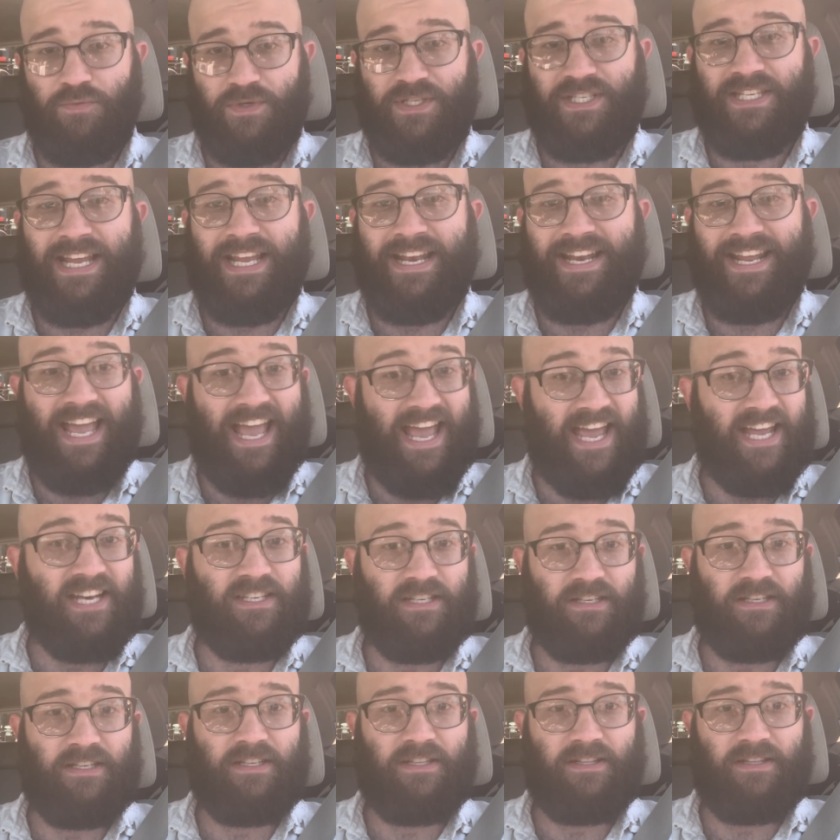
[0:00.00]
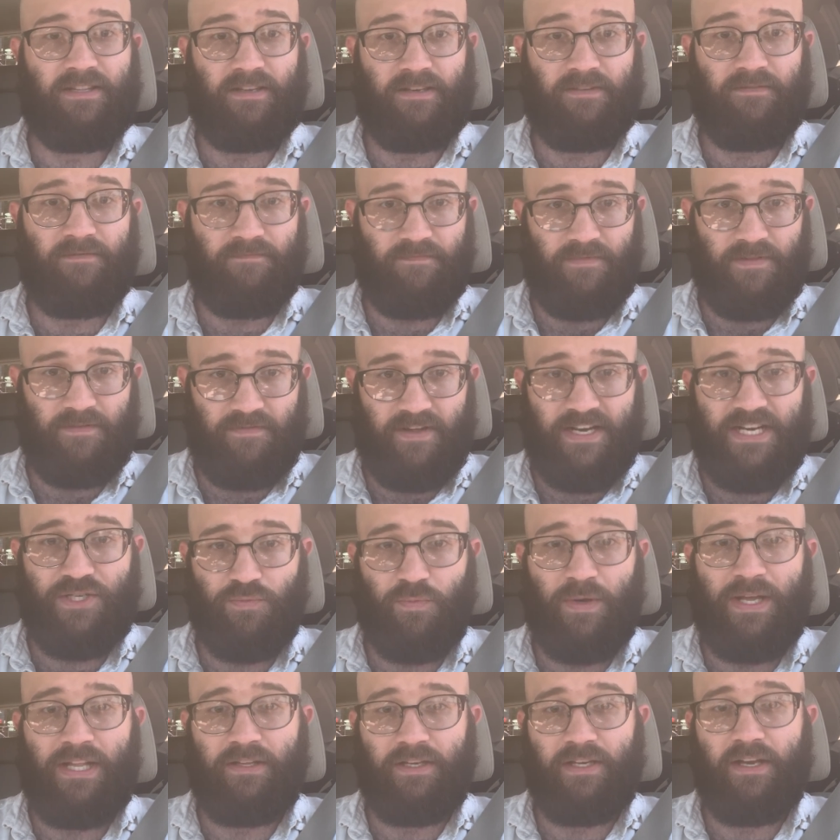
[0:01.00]
was sending aid to the
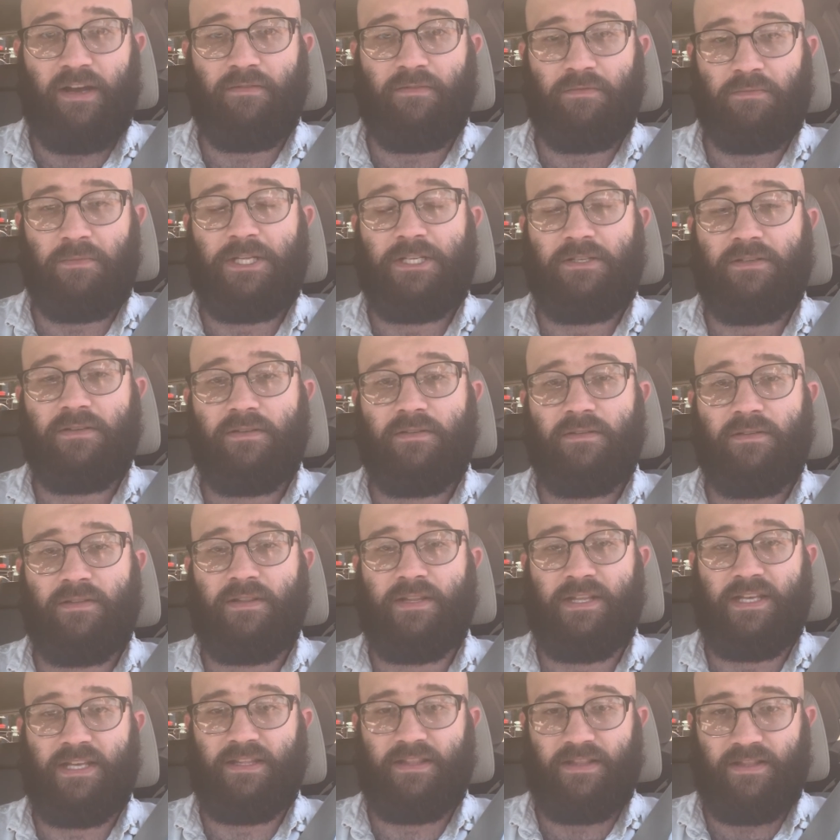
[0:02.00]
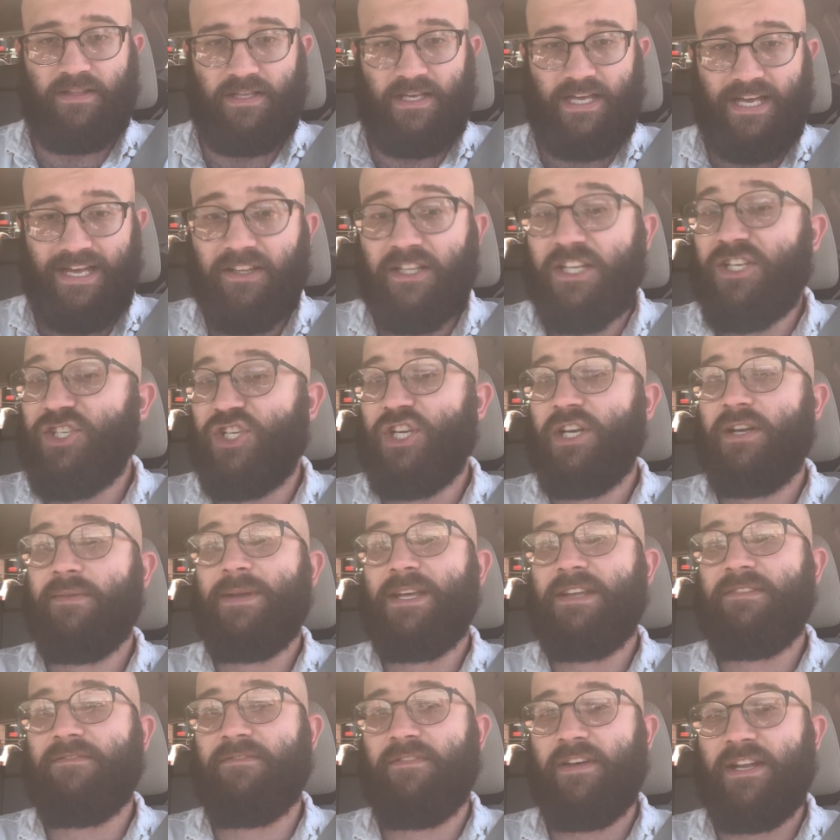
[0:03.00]
Venezuelan government, the
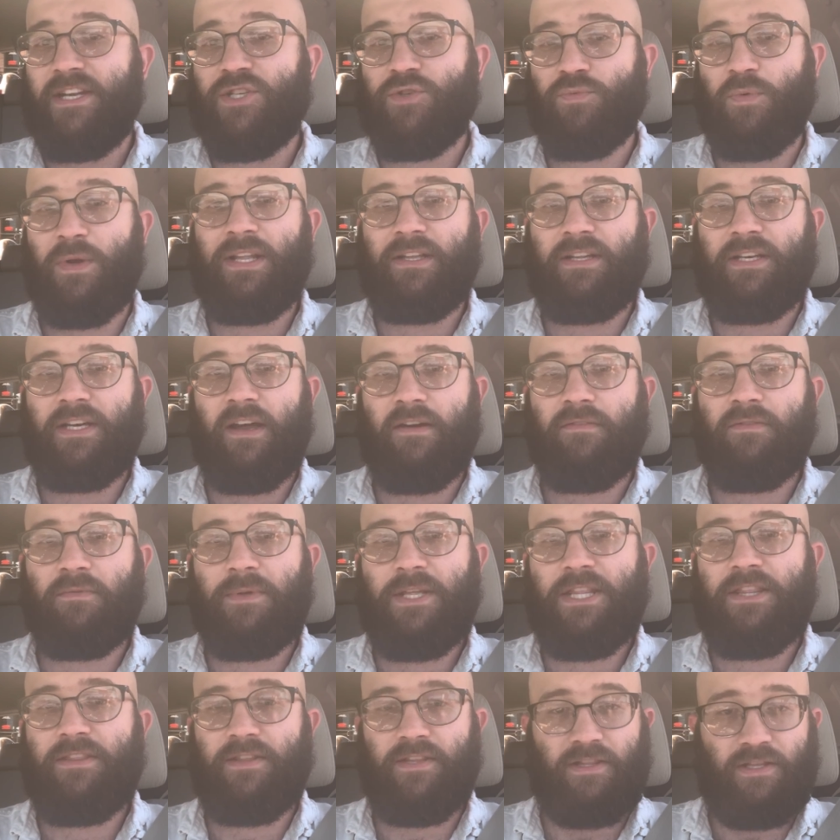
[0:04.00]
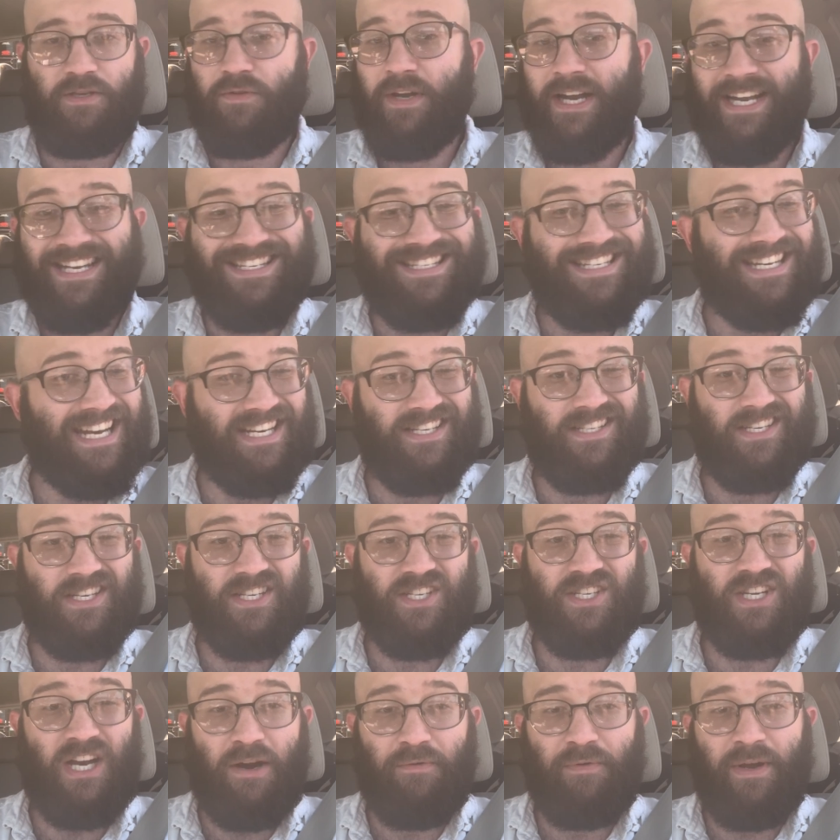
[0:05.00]
illegitimate Venezuelan government that the United States
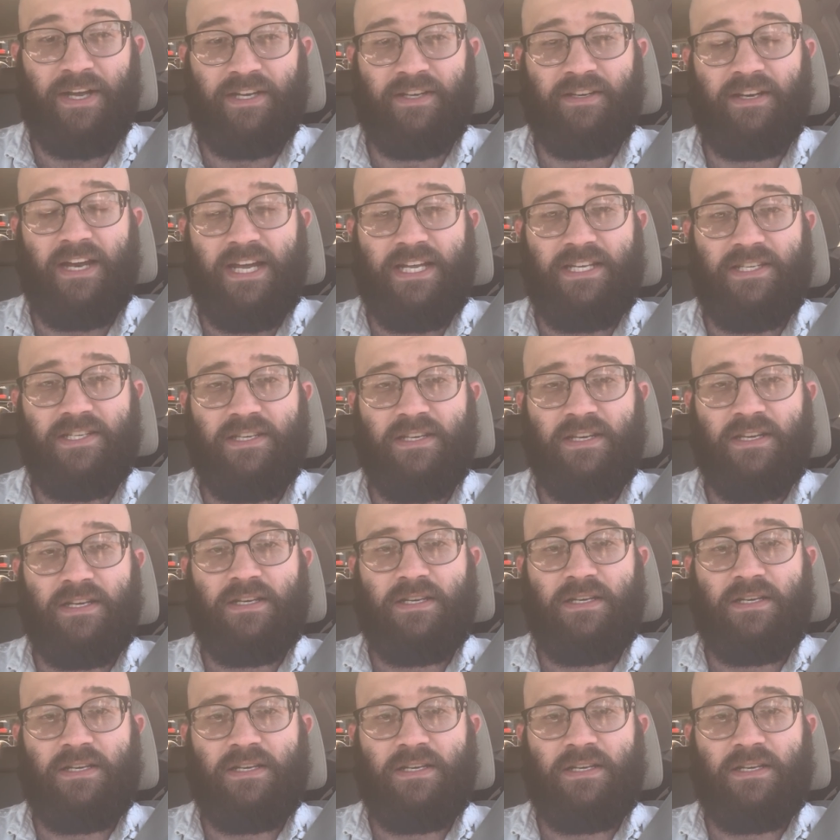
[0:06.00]
does not recognize,